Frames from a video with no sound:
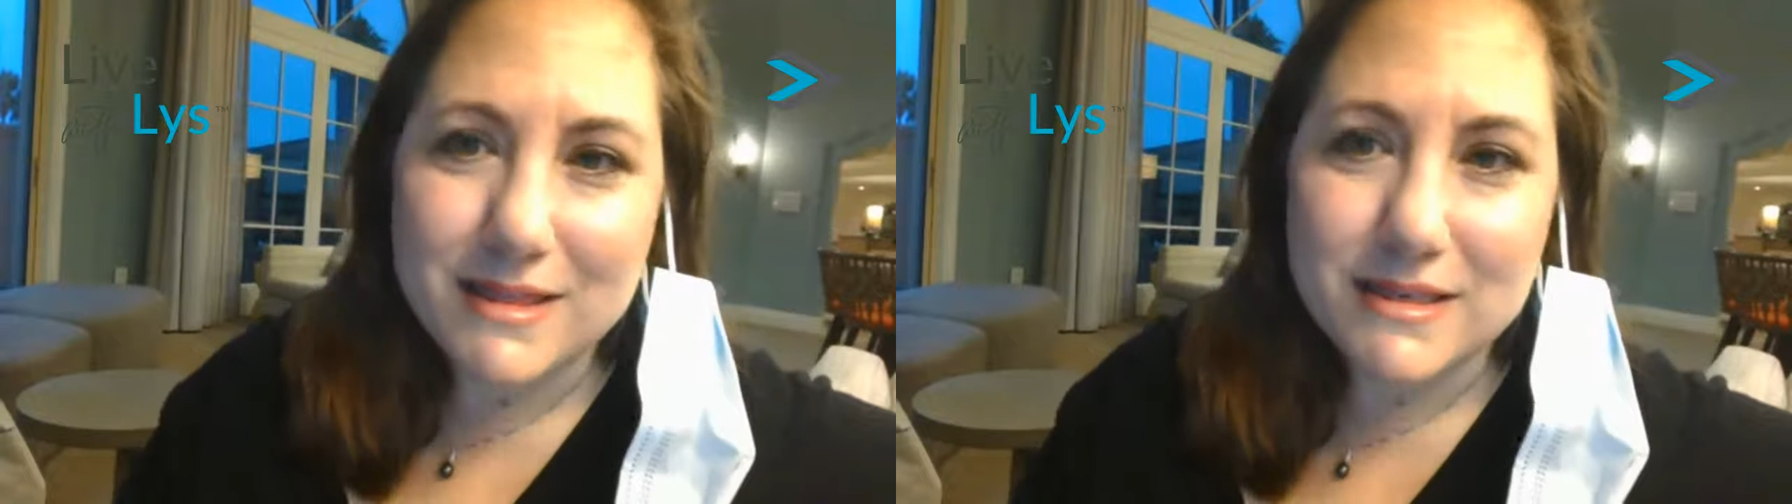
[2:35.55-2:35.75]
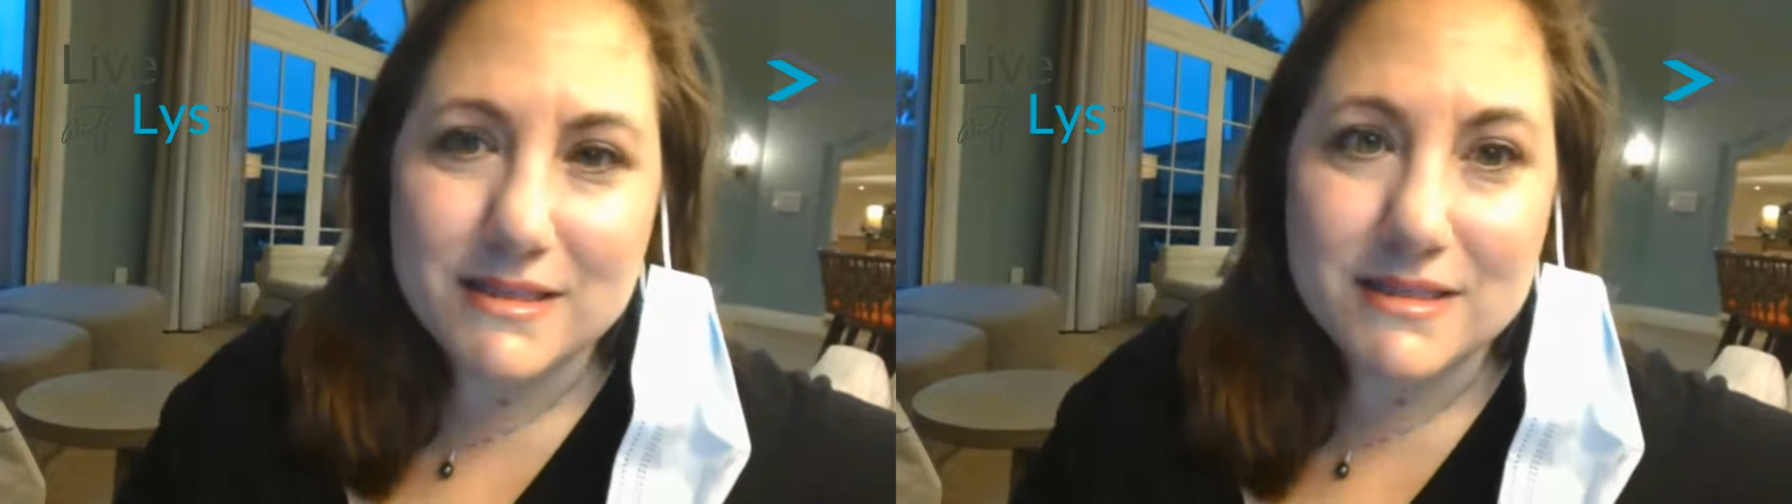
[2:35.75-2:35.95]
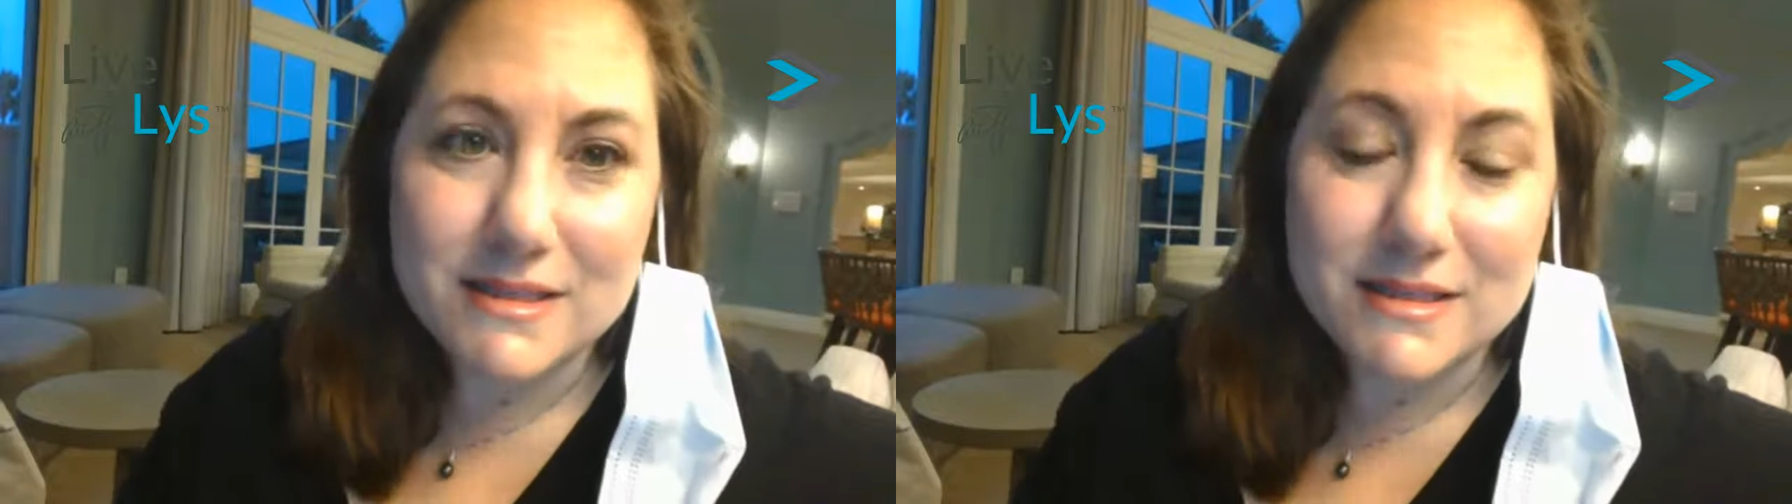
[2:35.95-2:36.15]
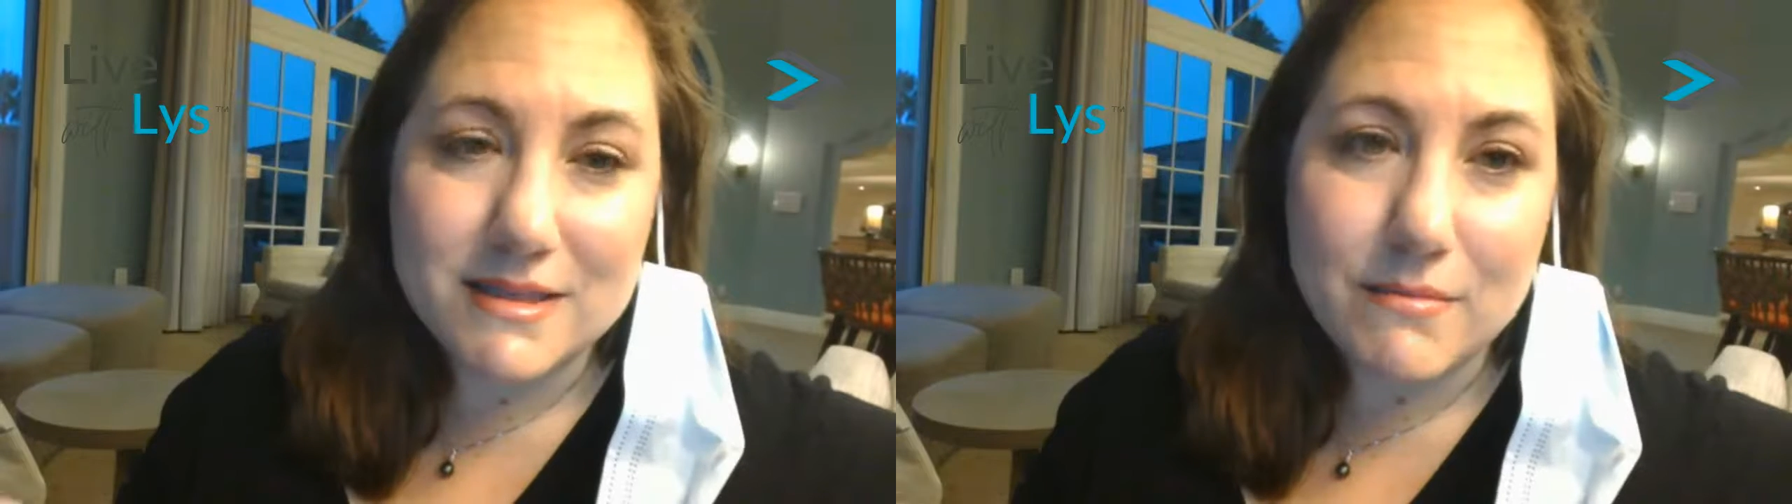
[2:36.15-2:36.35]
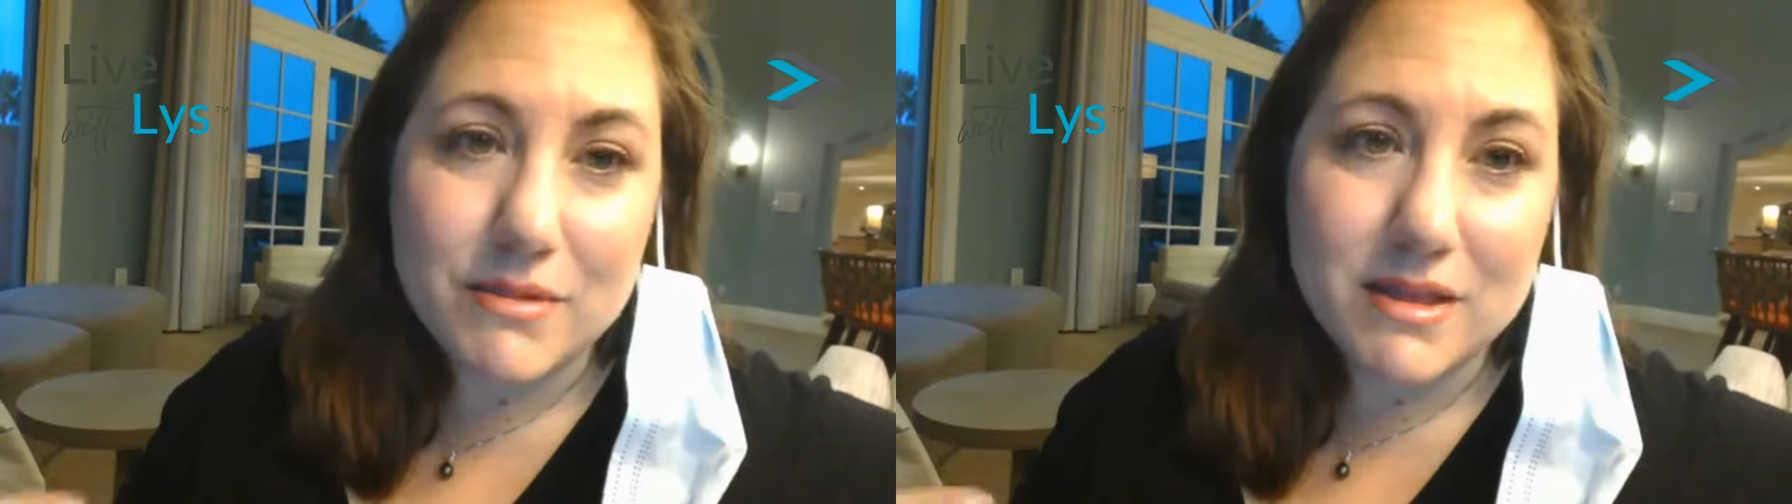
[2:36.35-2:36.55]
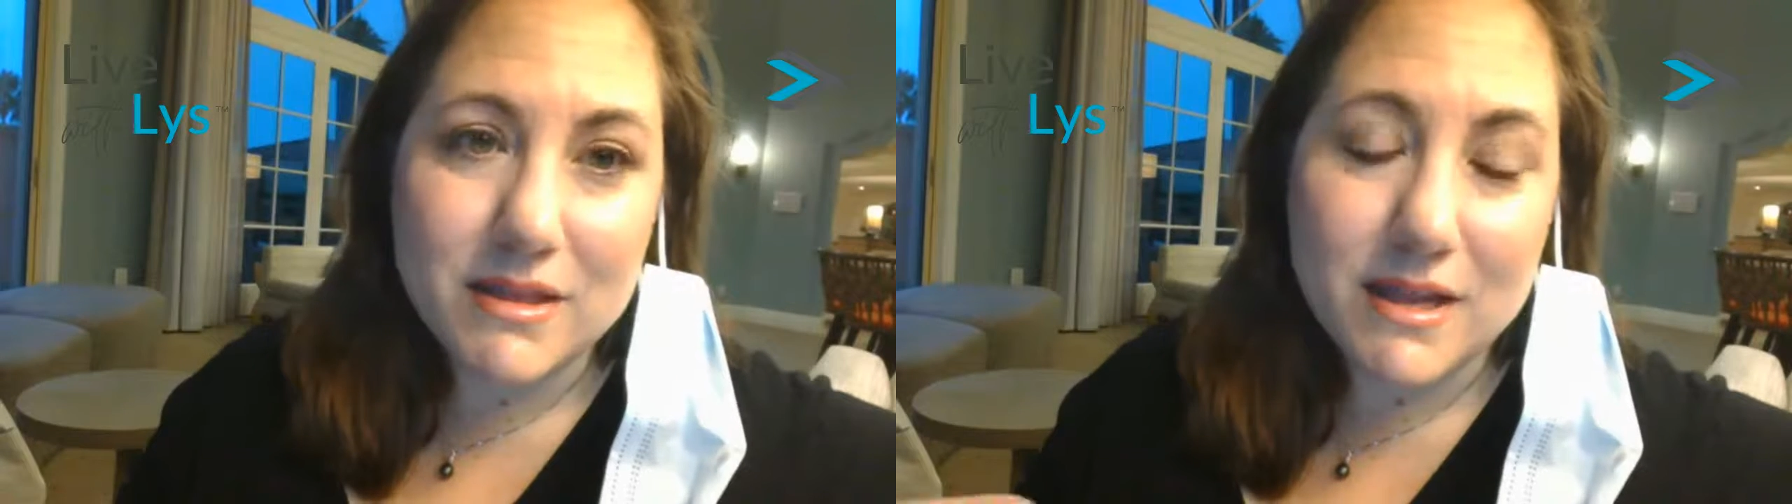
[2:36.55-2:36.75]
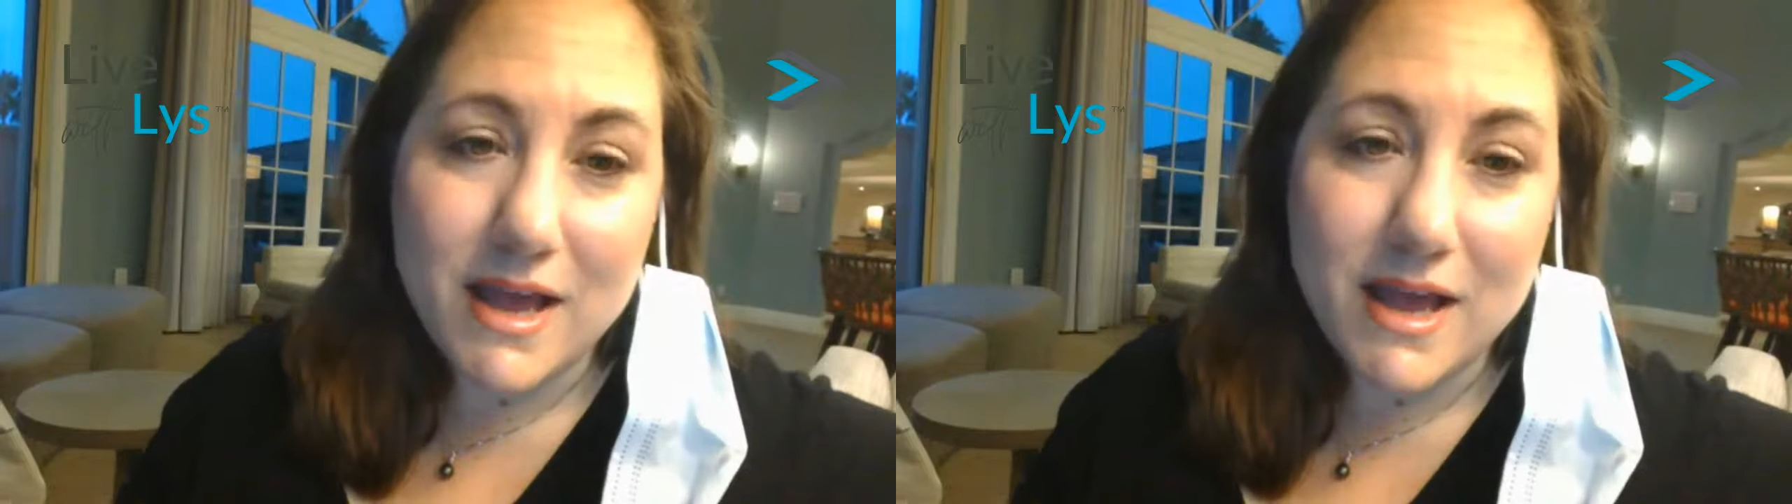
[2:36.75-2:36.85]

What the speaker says: This is something that